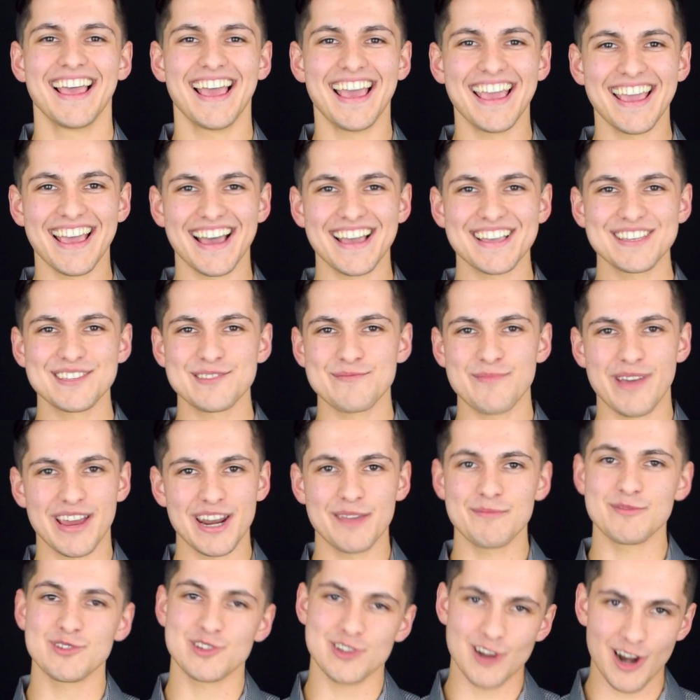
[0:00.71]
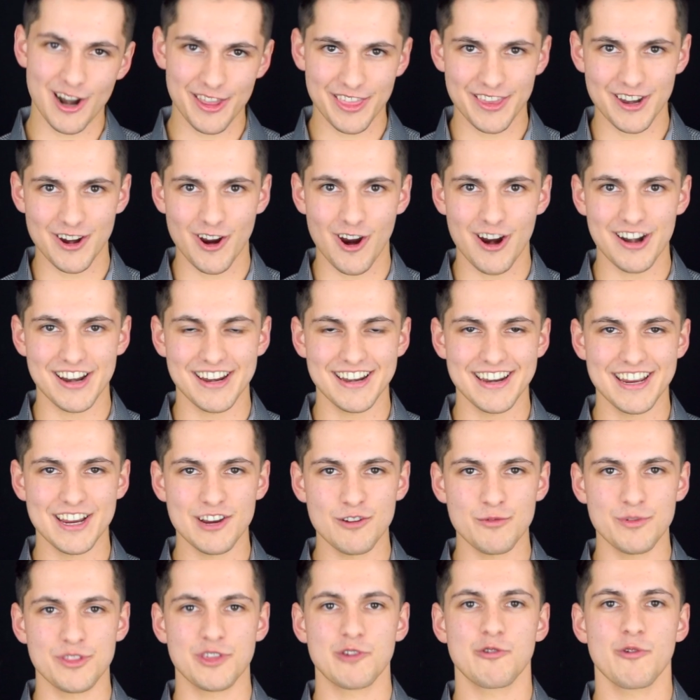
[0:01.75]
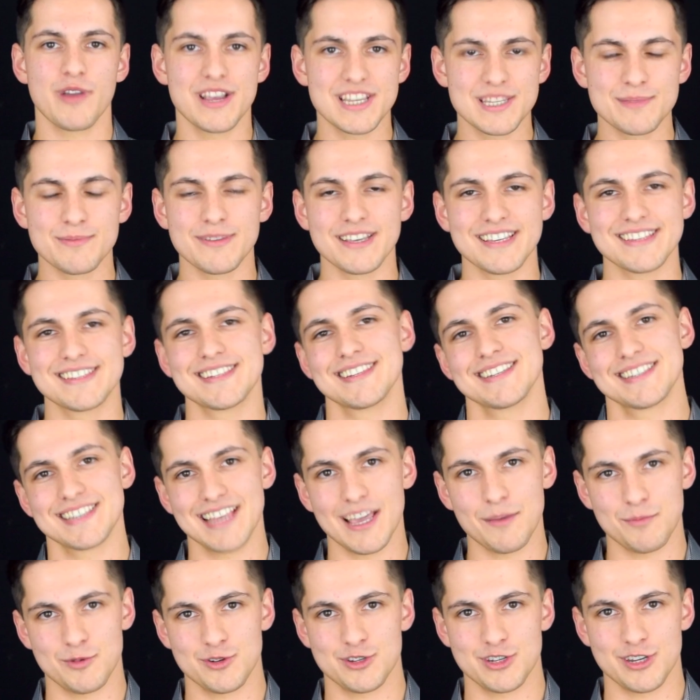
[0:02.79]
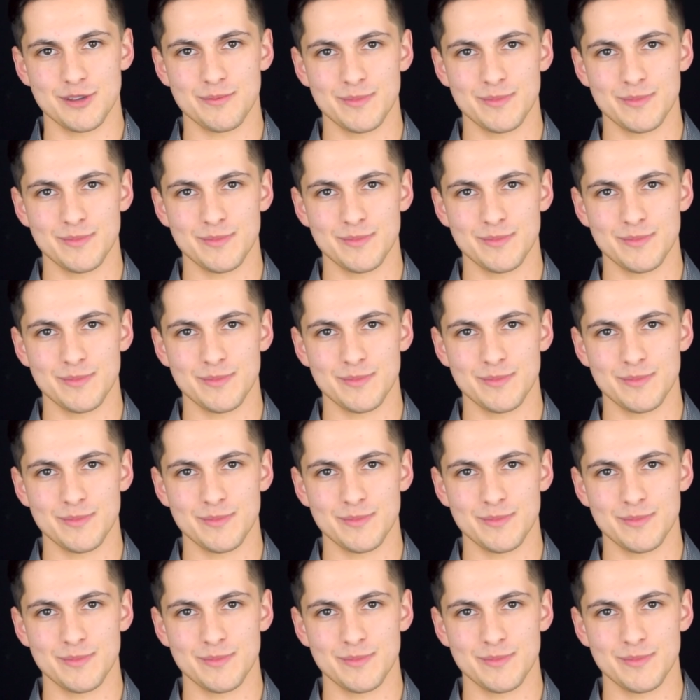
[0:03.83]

Hey guys, my name is Jonathan Harding here with Grace Place Discipleship,